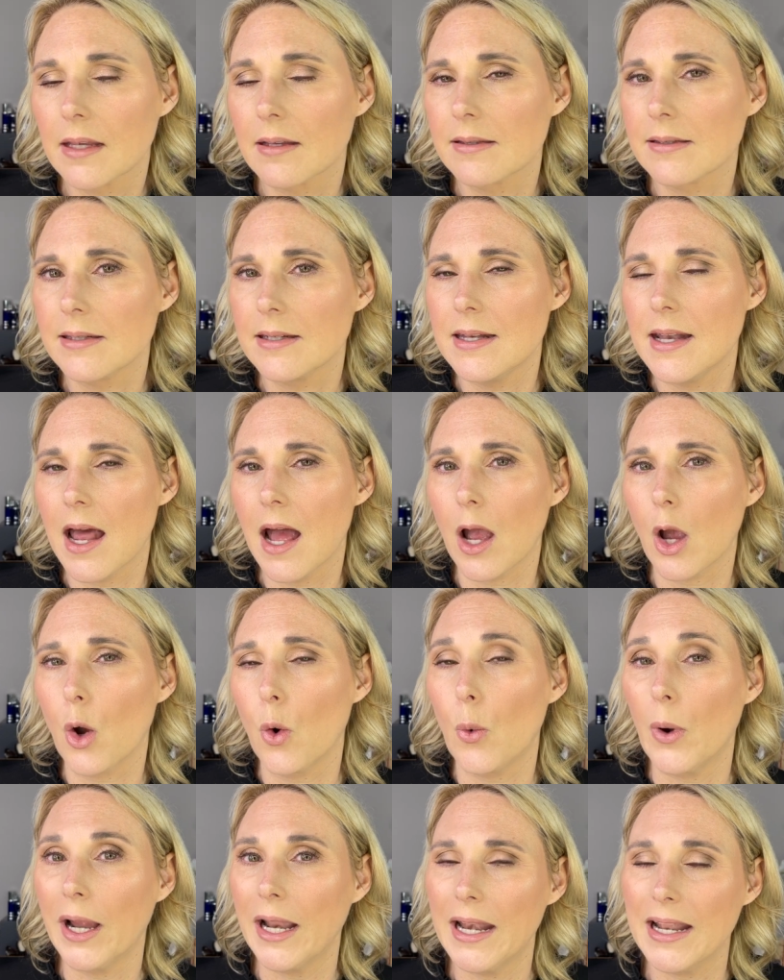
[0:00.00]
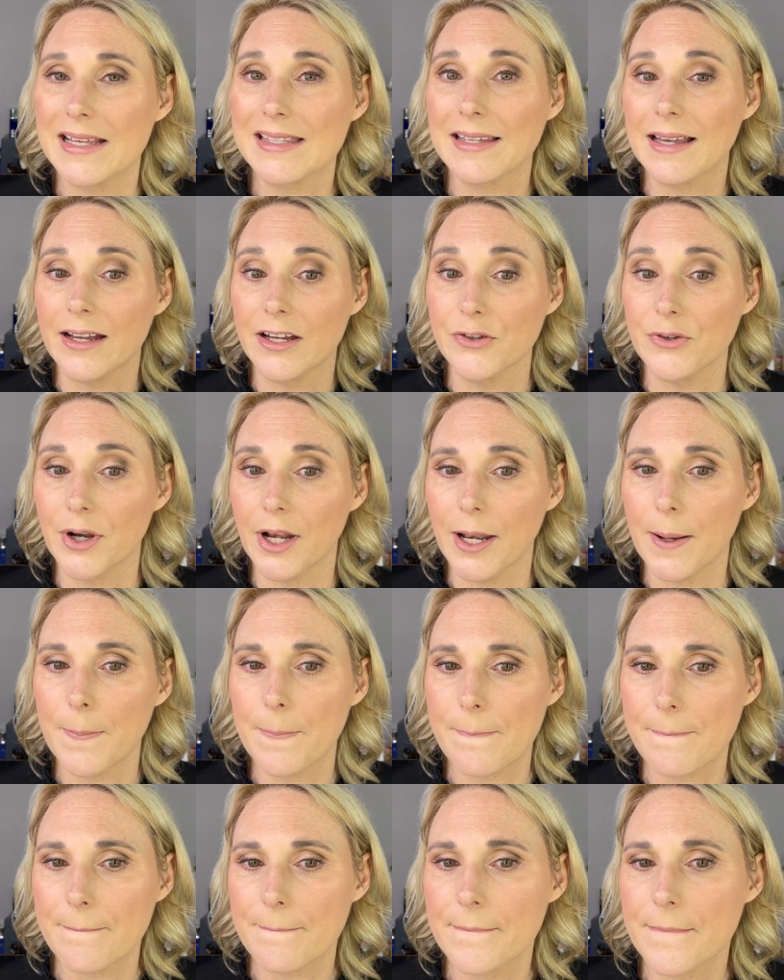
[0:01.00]
It's not quite as hydrating.
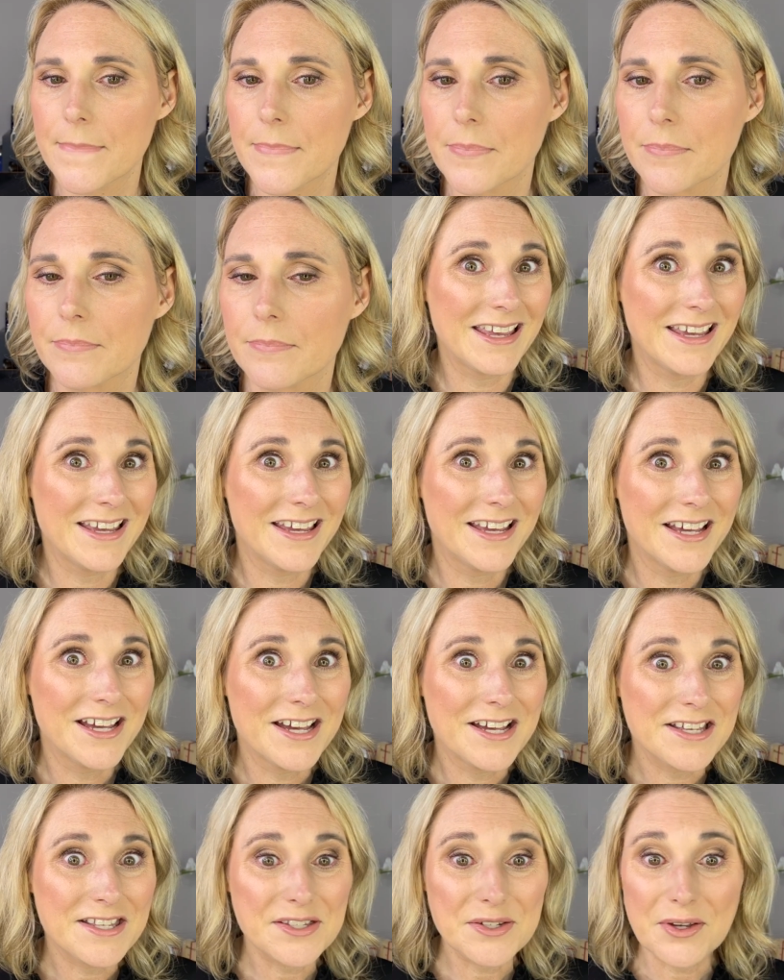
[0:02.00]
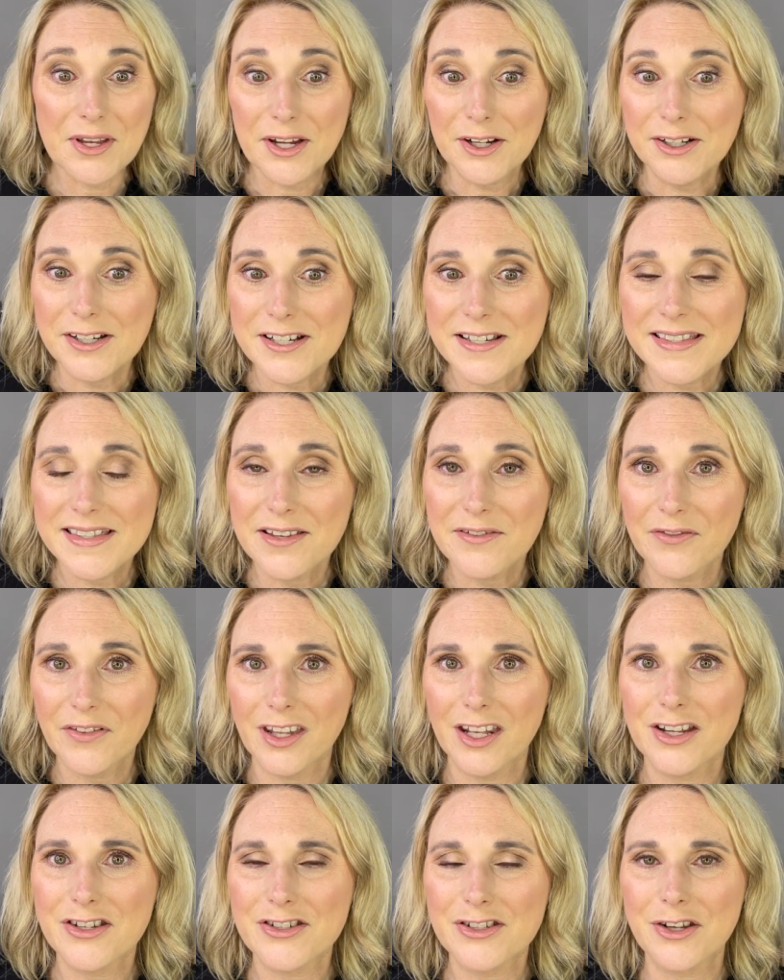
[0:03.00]
So here is the
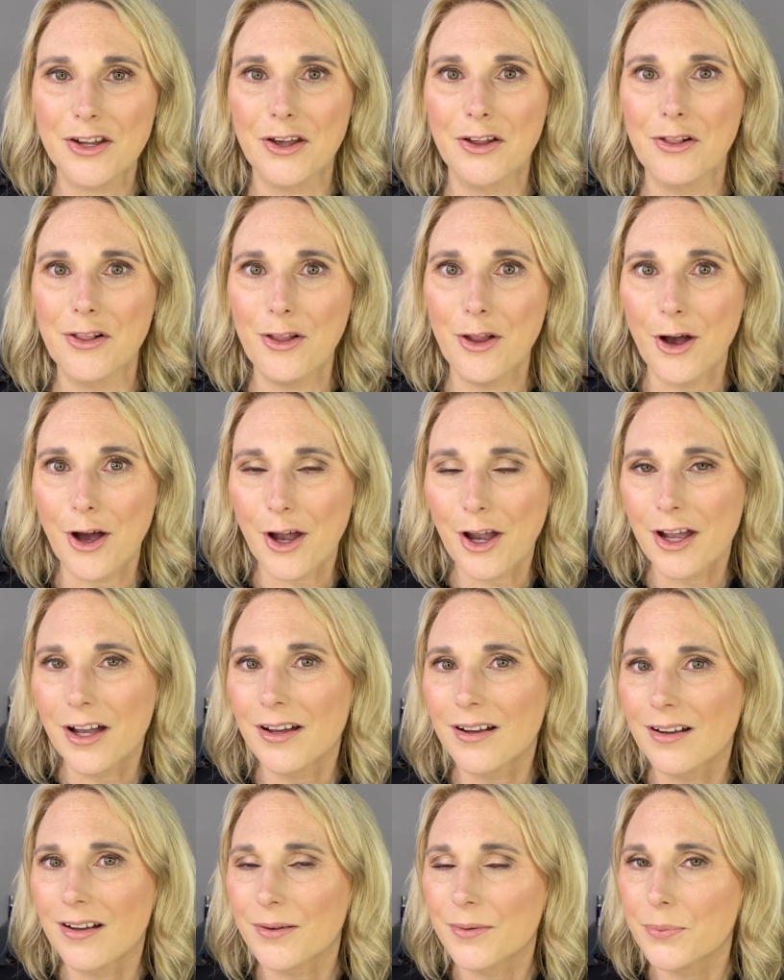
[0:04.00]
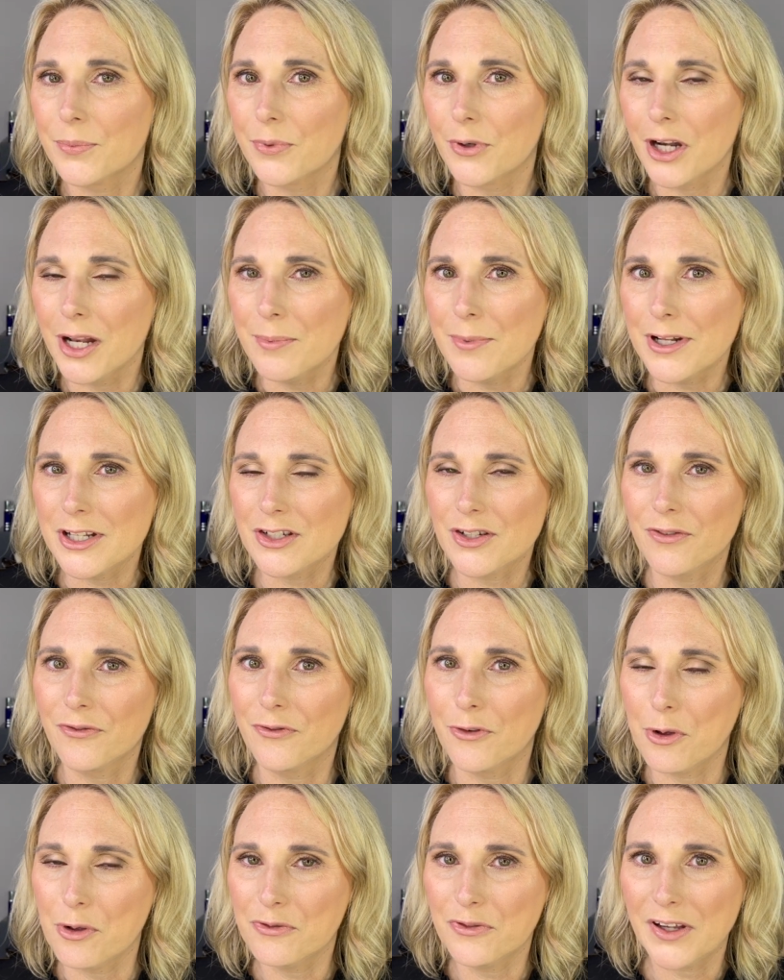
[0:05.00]
finished look. Pretty much a
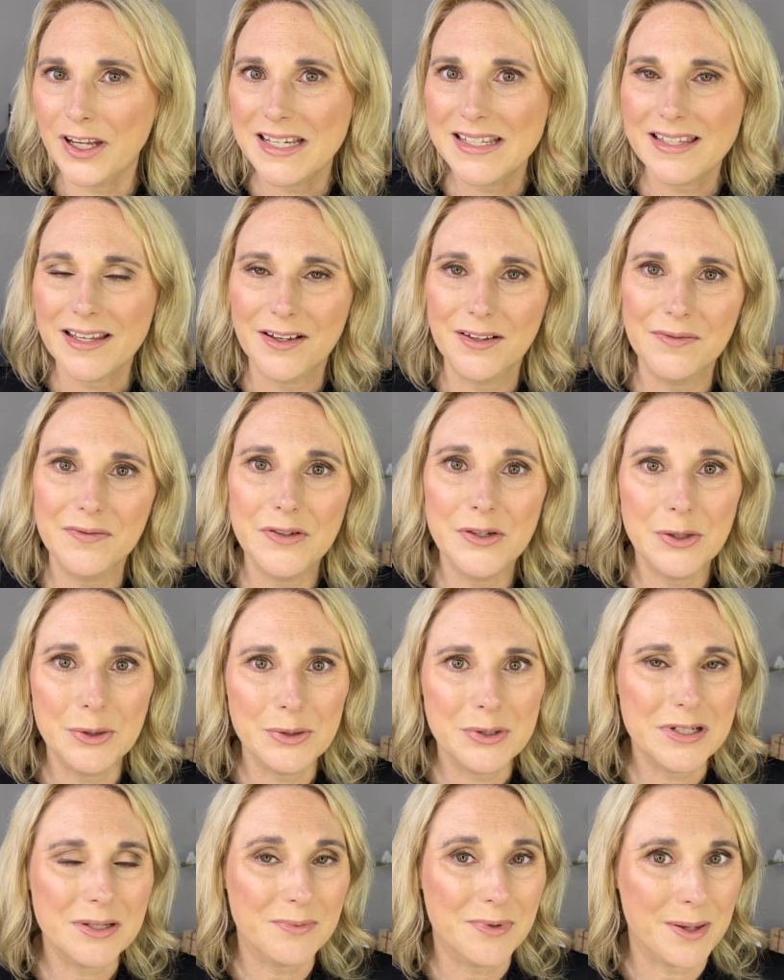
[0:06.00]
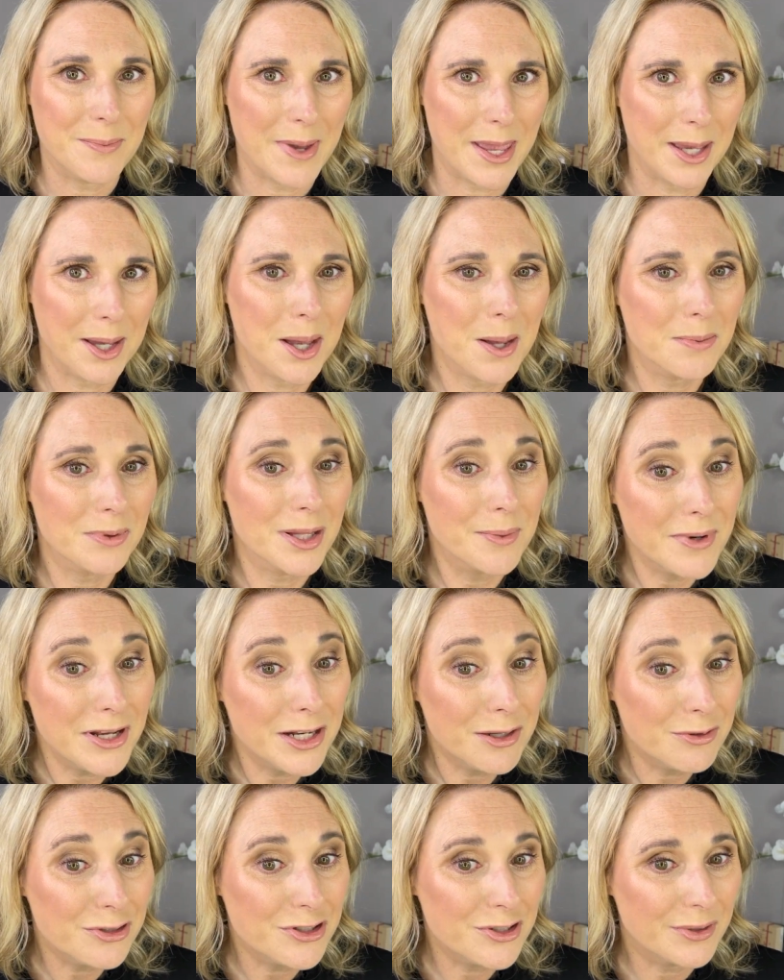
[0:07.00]
full face of new to me makeup. Let me
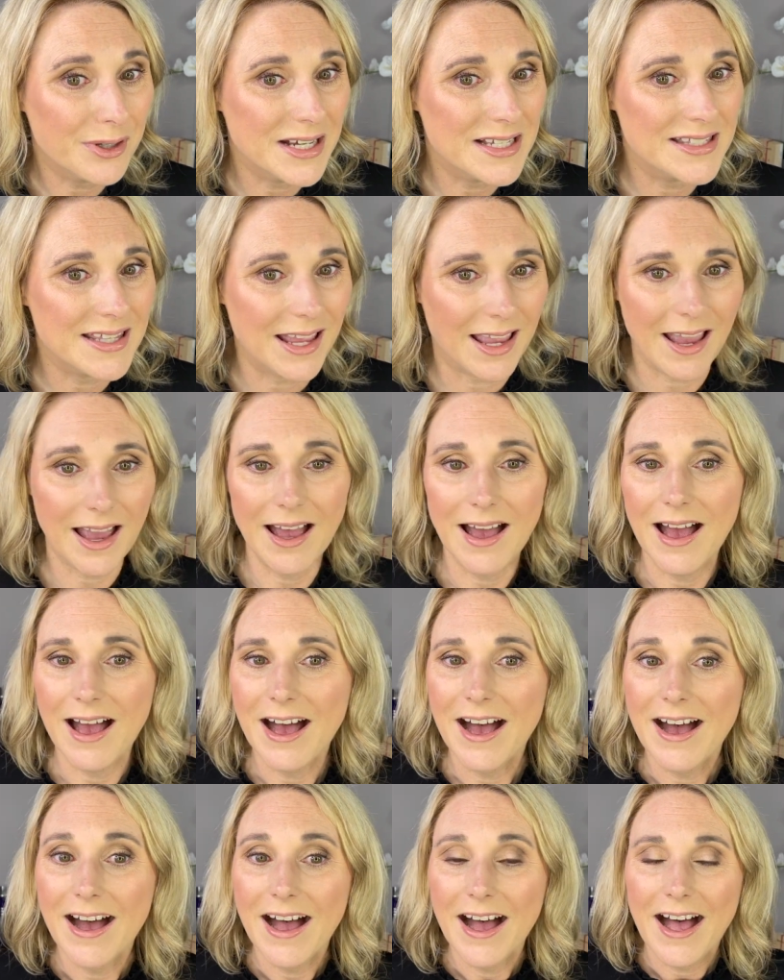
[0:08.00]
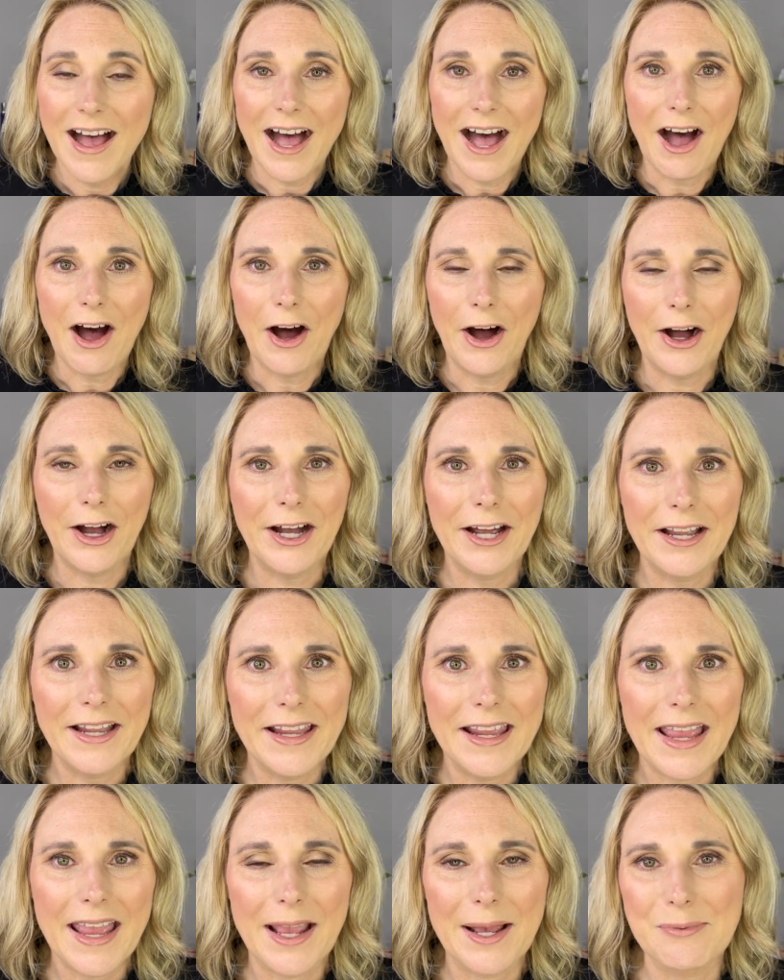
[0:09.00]
know what you guys think.
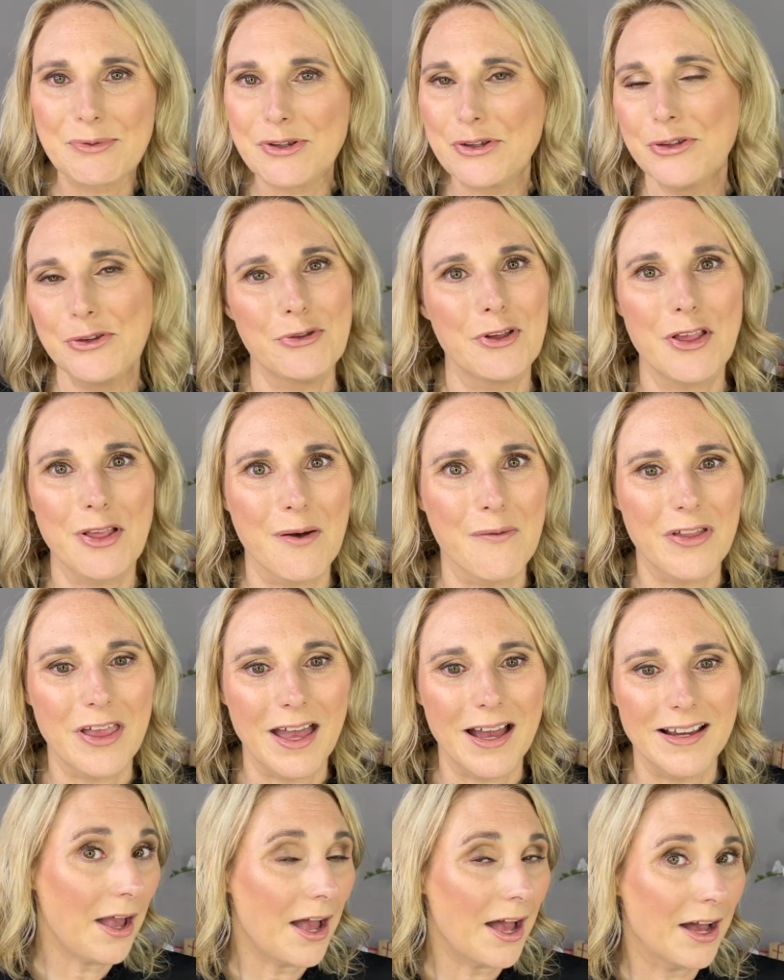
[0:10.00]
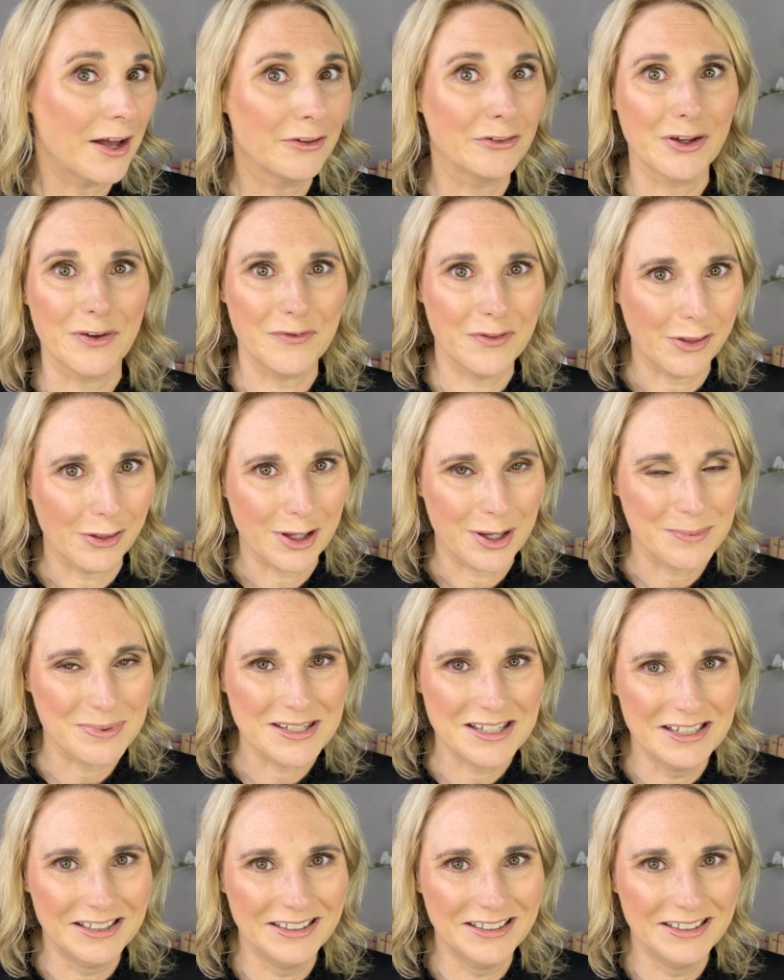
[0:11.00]
I absolutely love the eye. I love the lips.